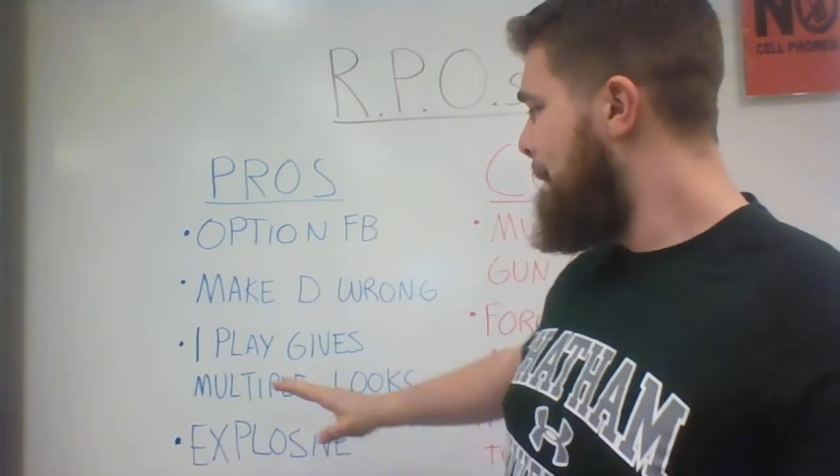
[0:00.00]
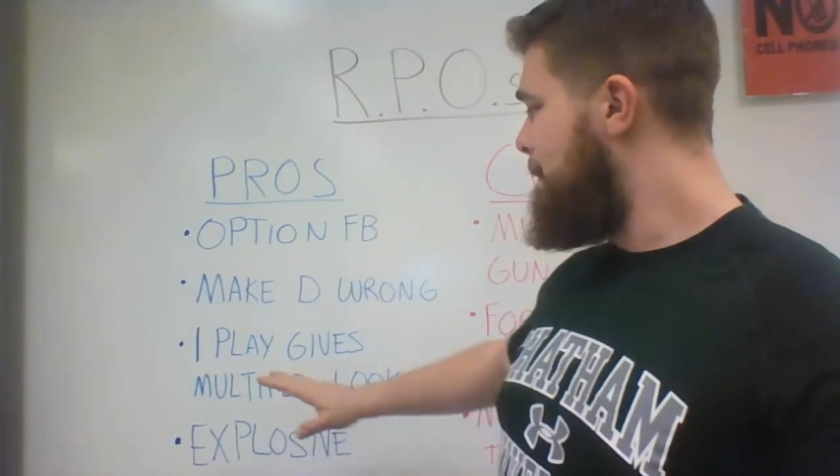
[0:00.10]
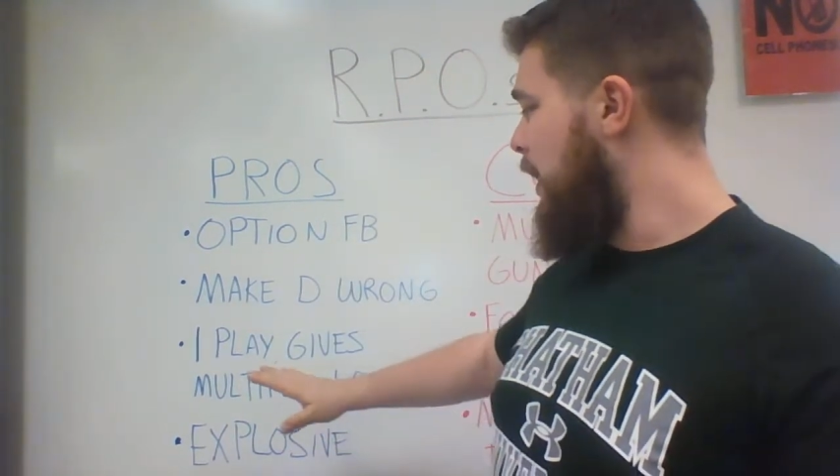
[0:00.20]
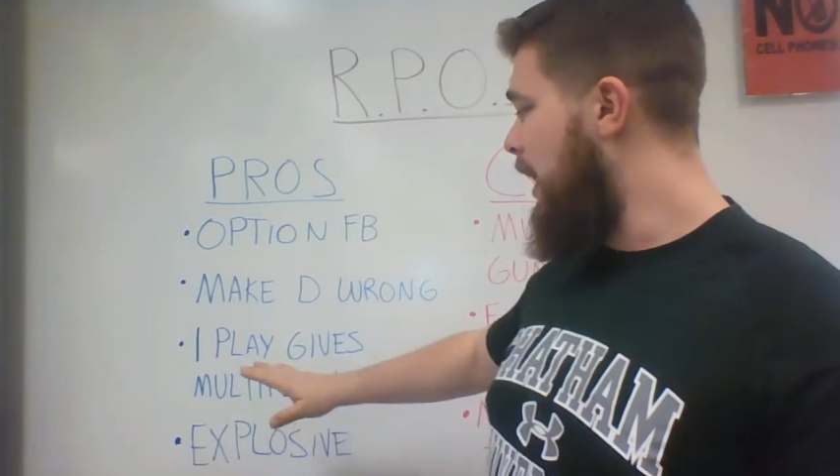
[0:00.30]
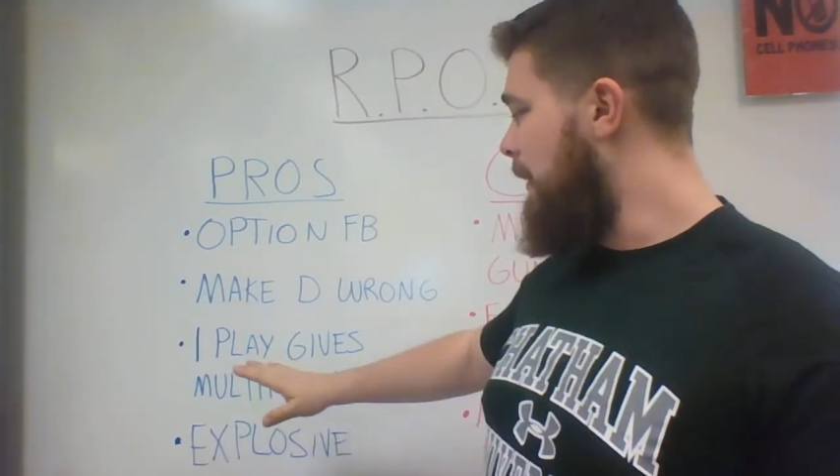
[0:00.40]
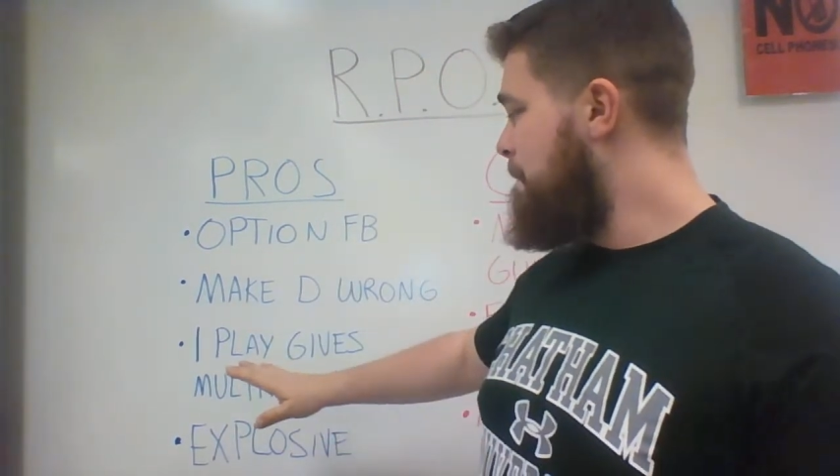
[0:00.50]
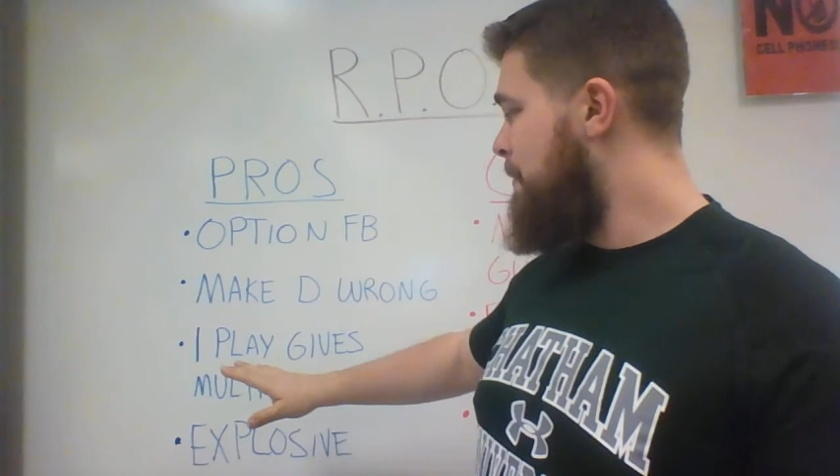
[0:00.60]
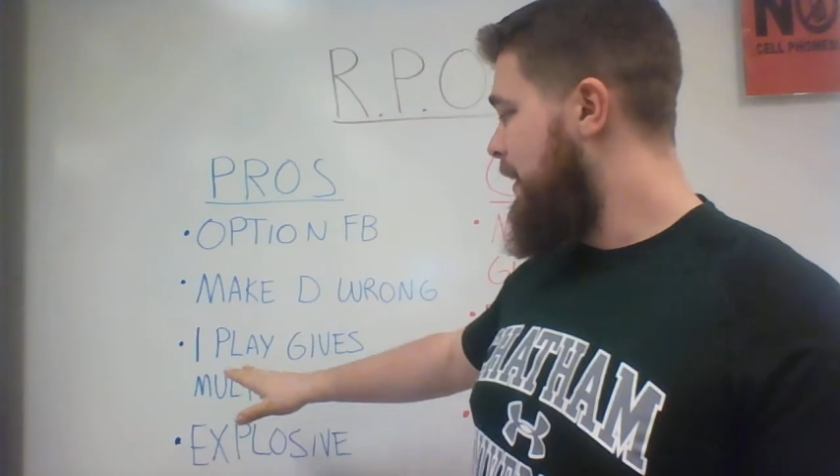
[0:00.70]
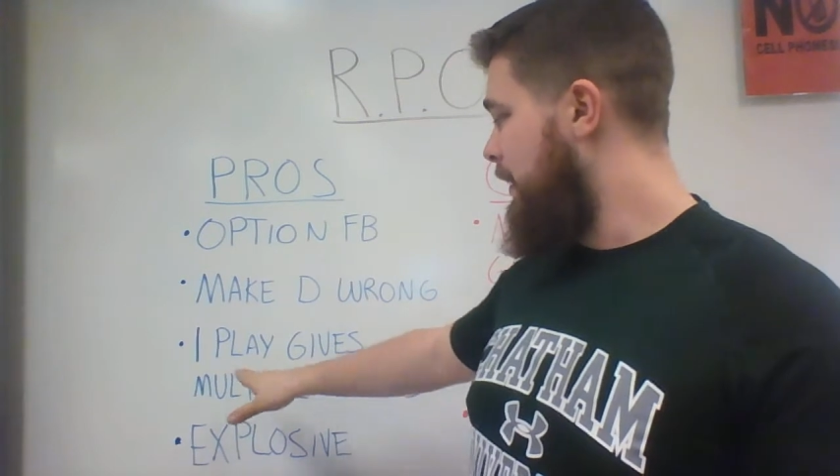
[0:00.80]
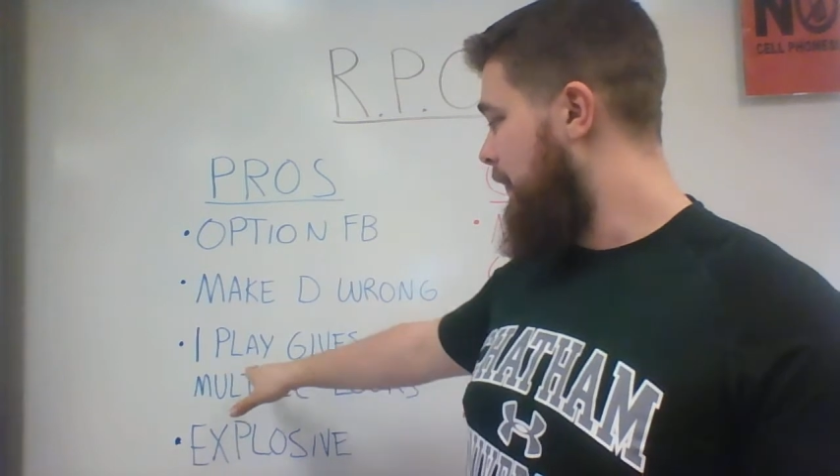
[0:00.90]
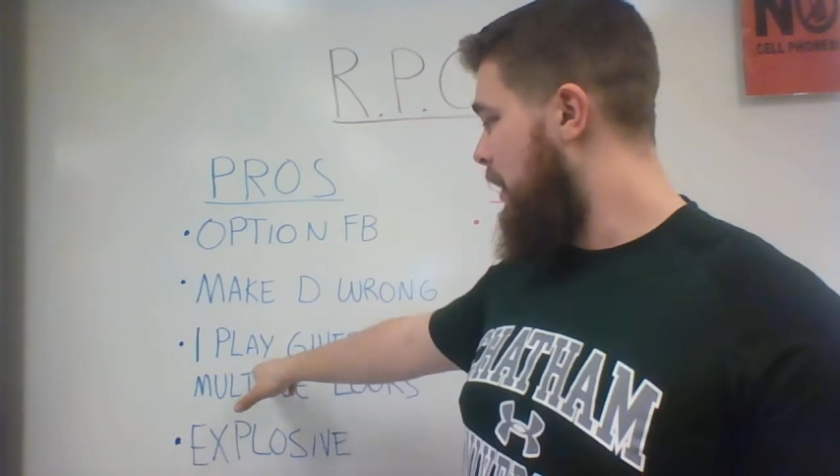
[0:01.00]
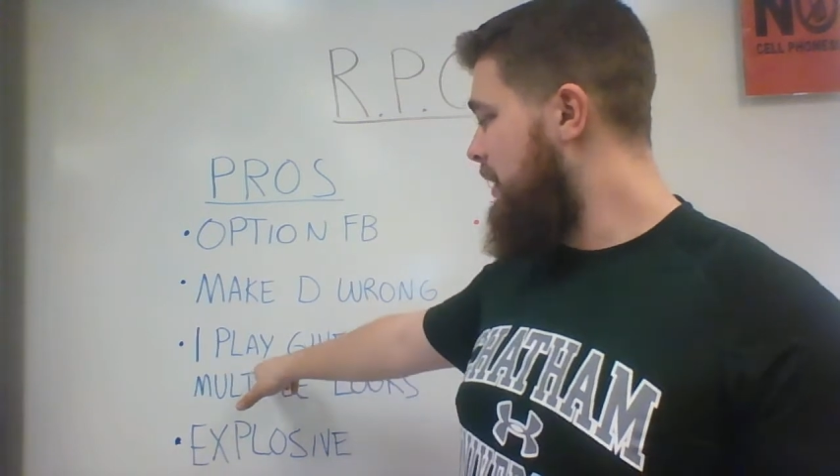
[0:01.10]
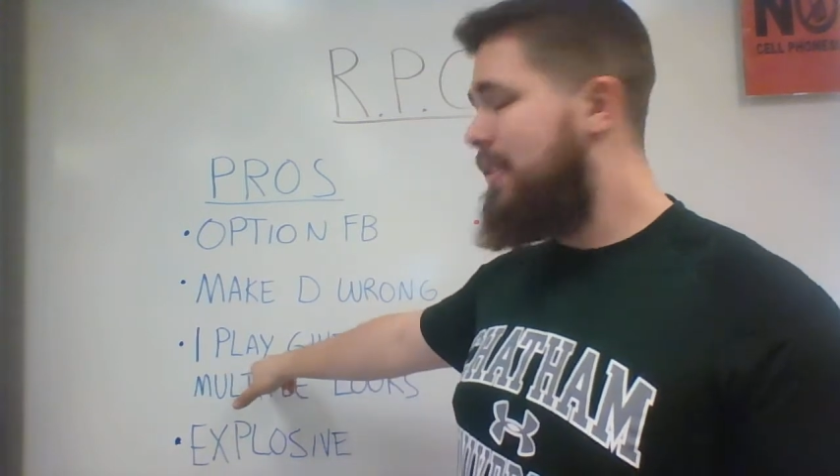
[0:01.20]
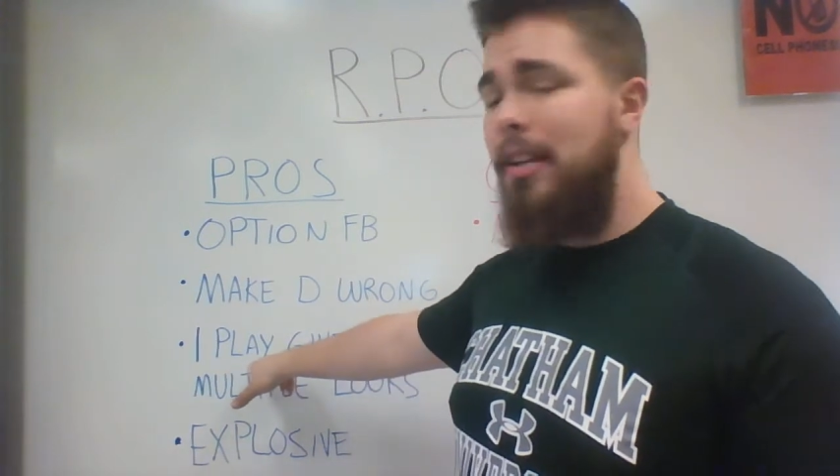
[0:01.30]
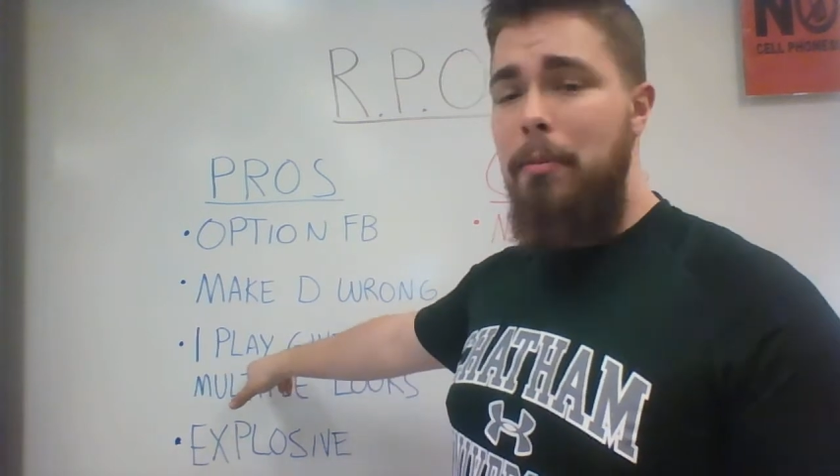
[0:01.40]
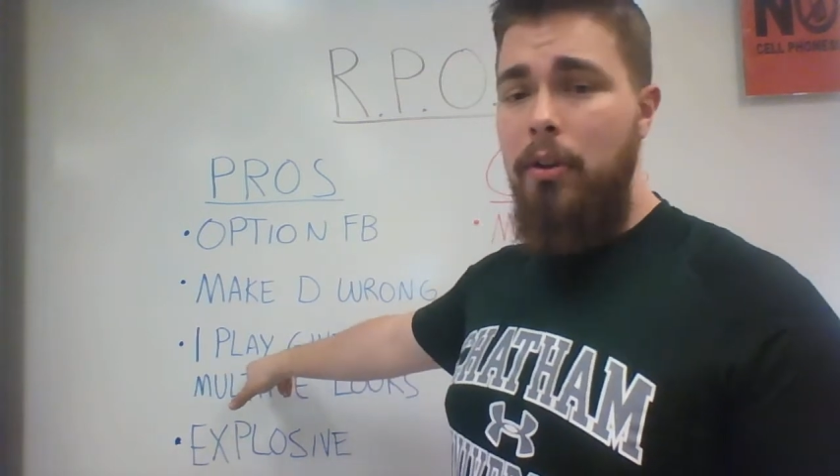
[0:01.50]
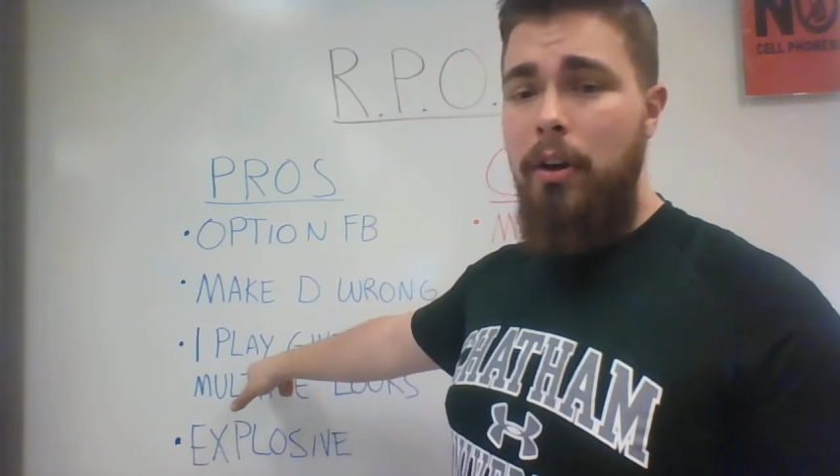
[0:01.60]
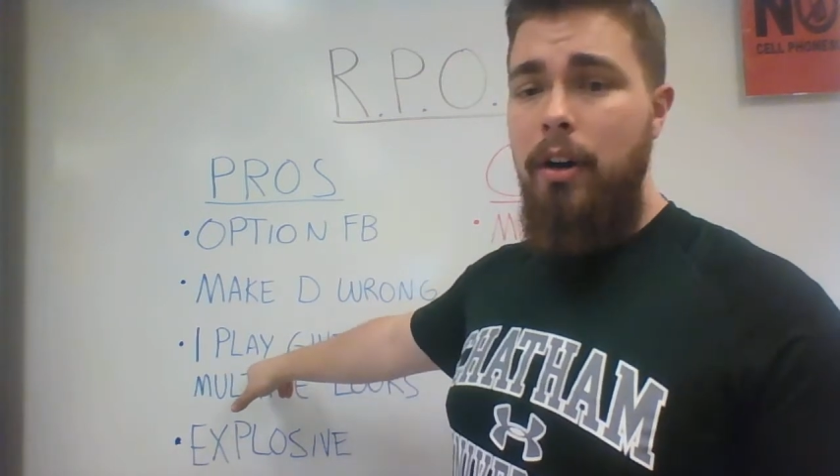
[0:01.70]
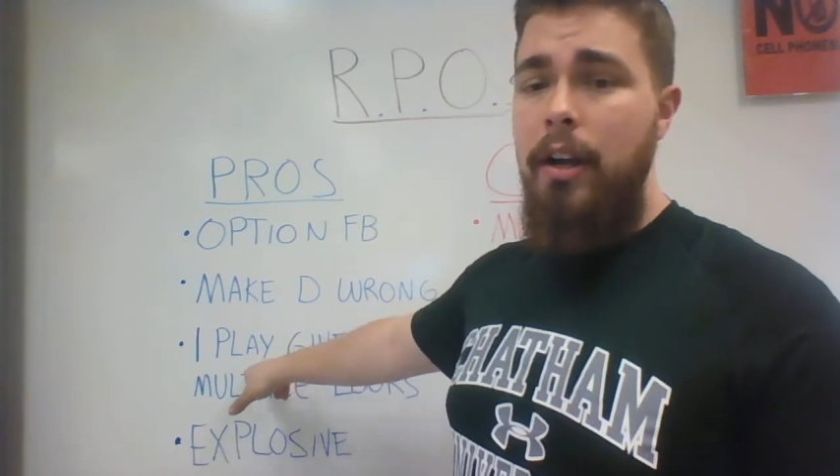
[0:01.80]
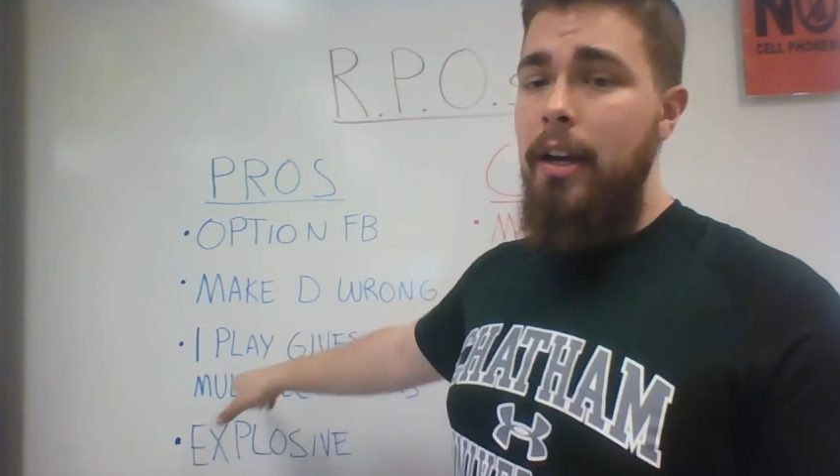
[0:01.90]
But very
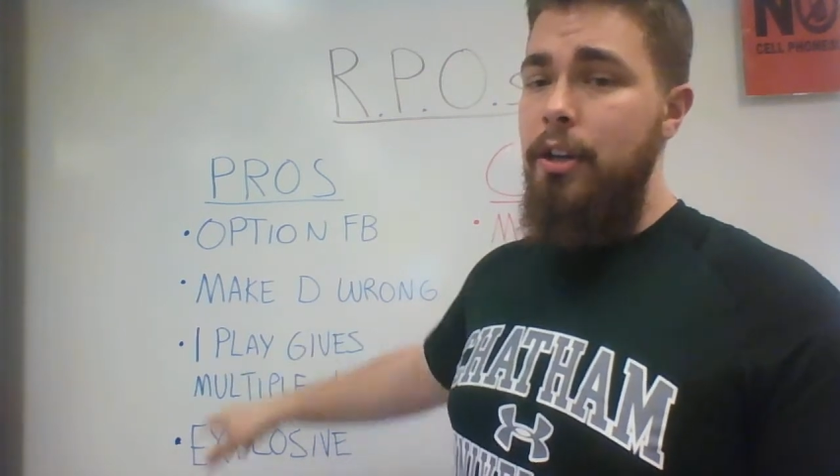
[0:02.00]
similar,